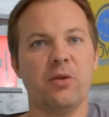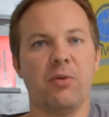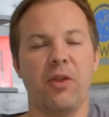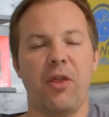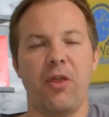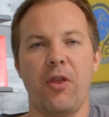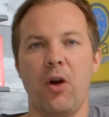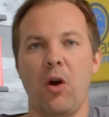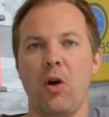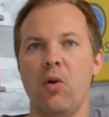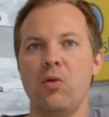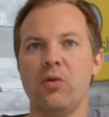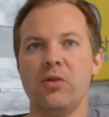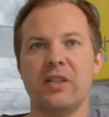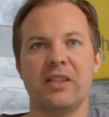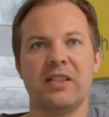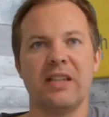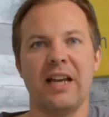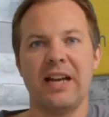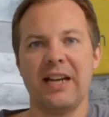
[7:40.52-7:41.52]
with those
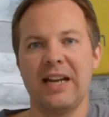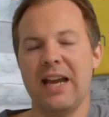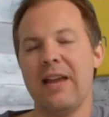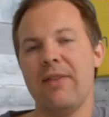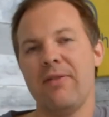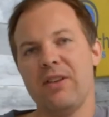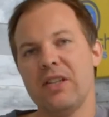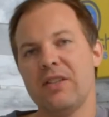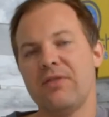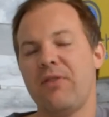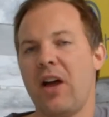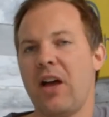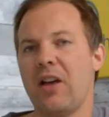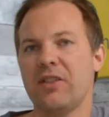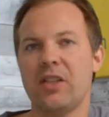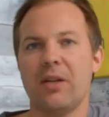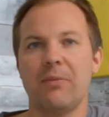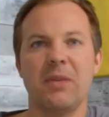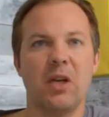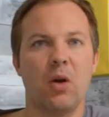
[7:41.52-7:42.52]
is that, again, these files
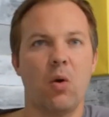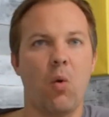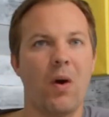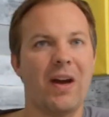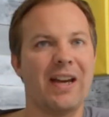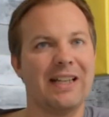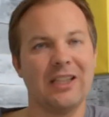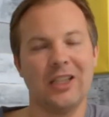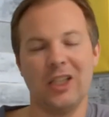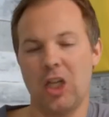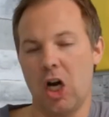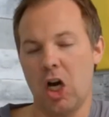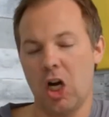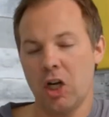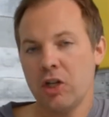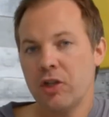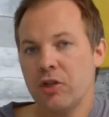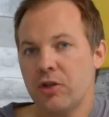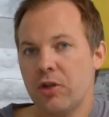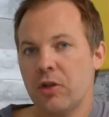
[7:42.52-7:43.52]
can be quite
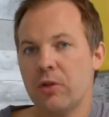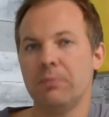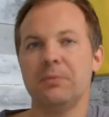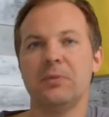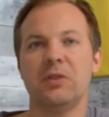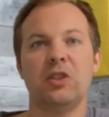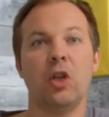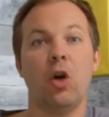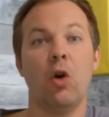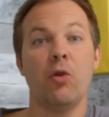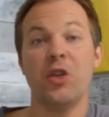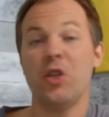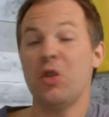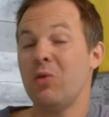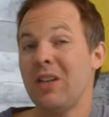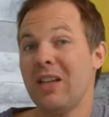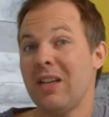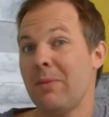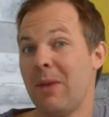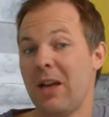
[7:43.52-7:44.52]
large, so you
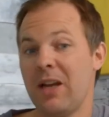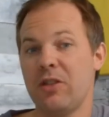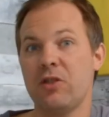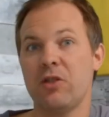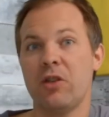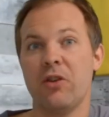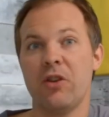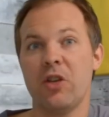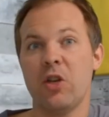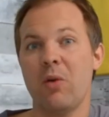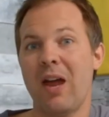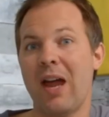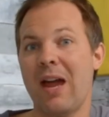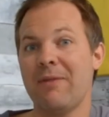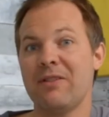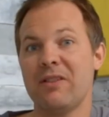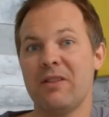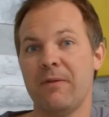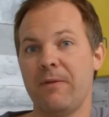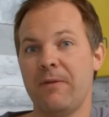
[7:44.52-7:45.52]
need to make sure that you
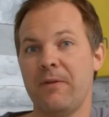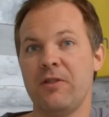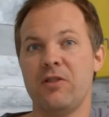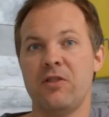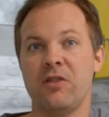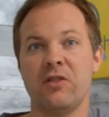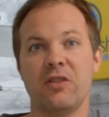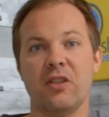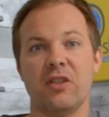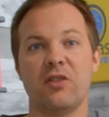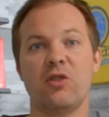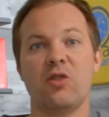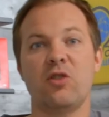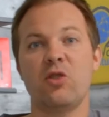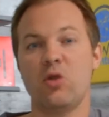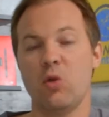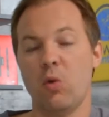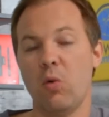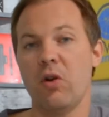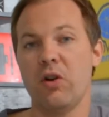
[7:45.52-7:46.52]
have sufficient
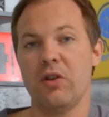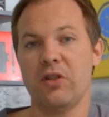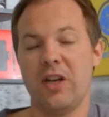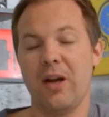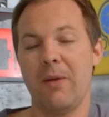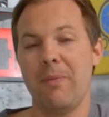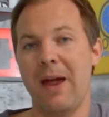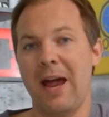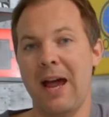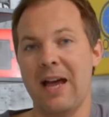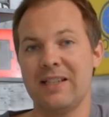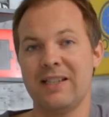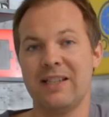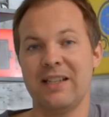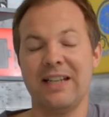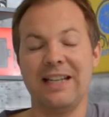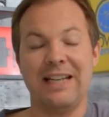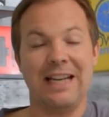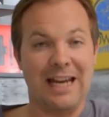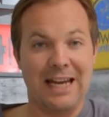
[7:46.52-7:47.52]
storage
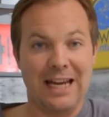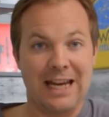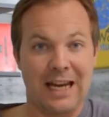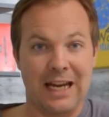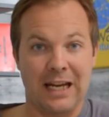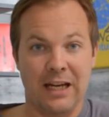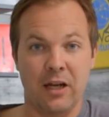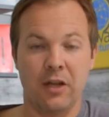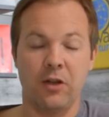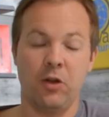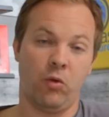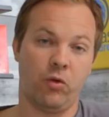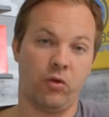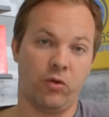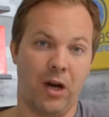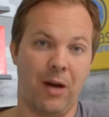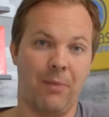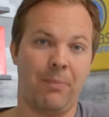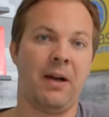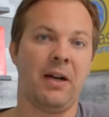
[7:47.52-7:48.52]
capacity in your
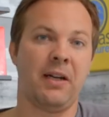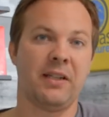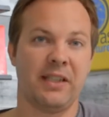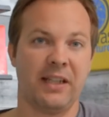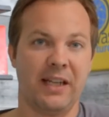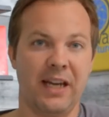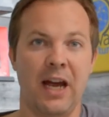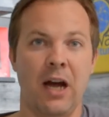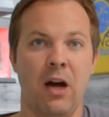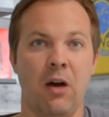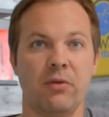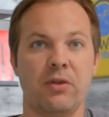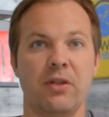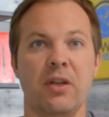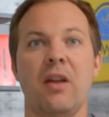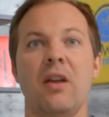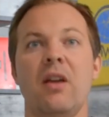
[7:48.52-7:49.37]
Dropbox account